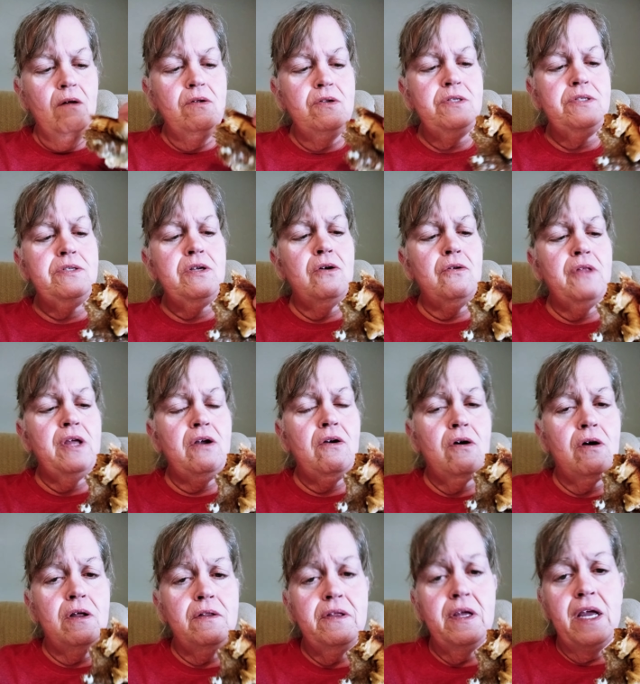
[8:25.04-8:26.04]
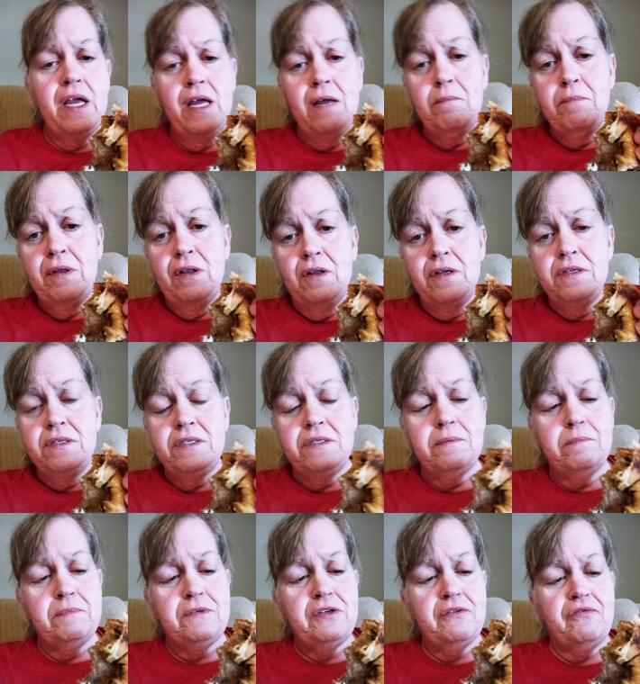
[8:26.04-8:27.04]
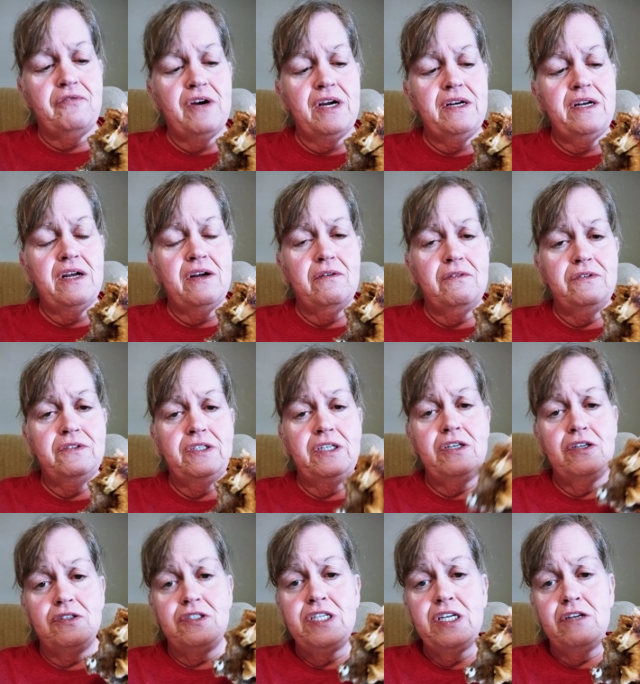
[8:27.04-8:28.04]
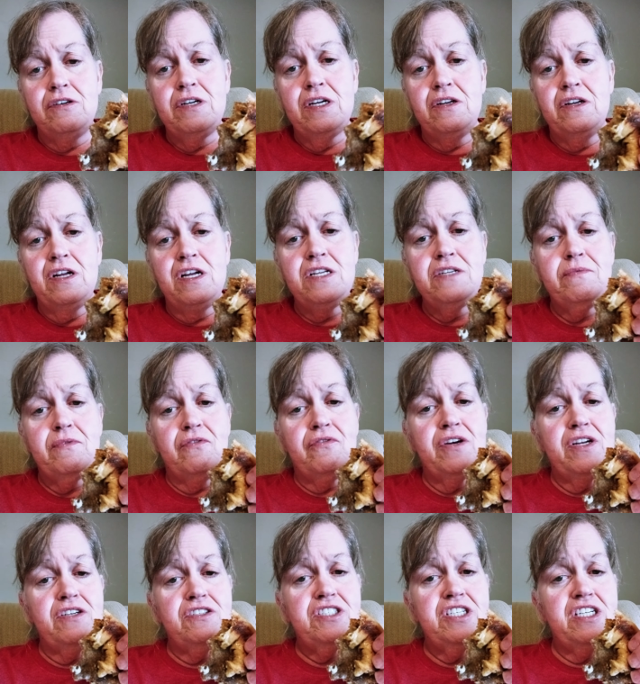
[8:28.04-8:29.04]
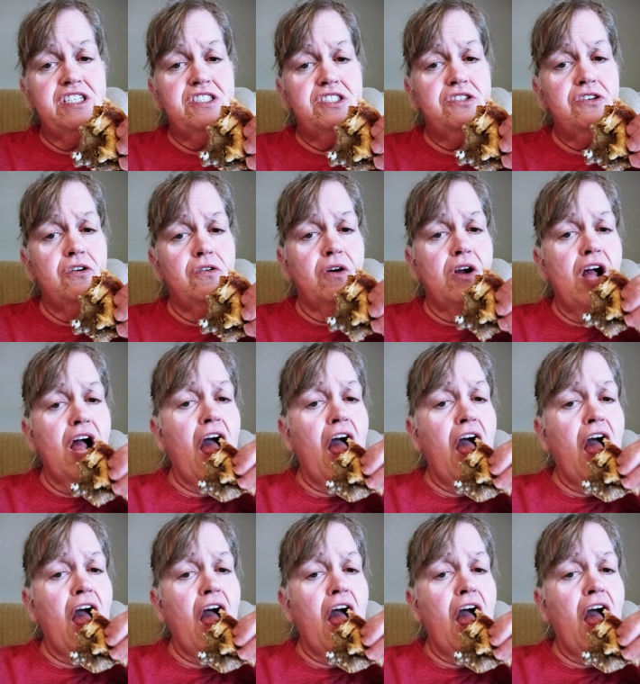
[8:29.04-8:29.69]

So they called the ambulance to find out, you know, take her down to the hospital, find out she had a stroke.